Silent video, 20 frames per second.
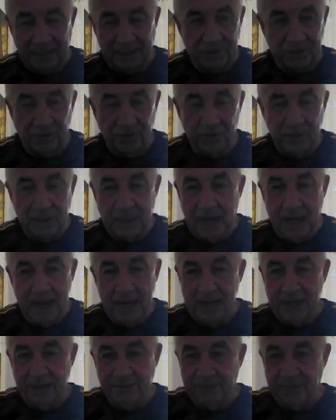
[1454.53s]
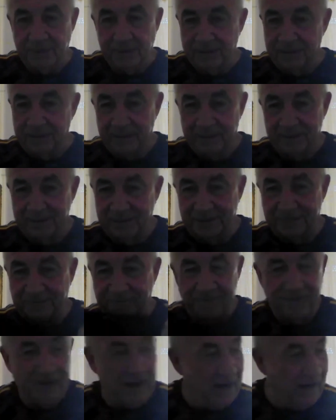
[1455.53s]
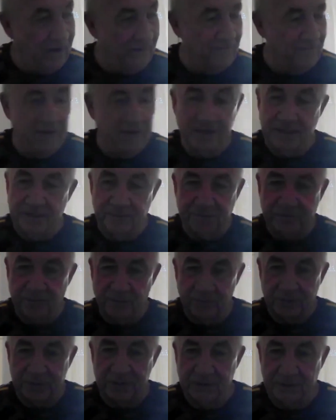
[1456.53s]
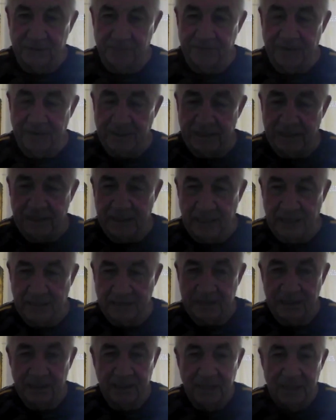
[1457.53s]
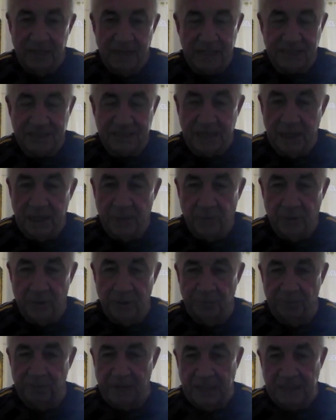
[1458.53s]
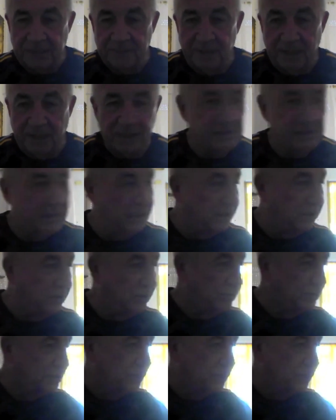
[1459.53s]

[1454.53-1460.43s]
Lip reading: that sort of game is very, very difficult to defend against. Ask anyone who plays Man City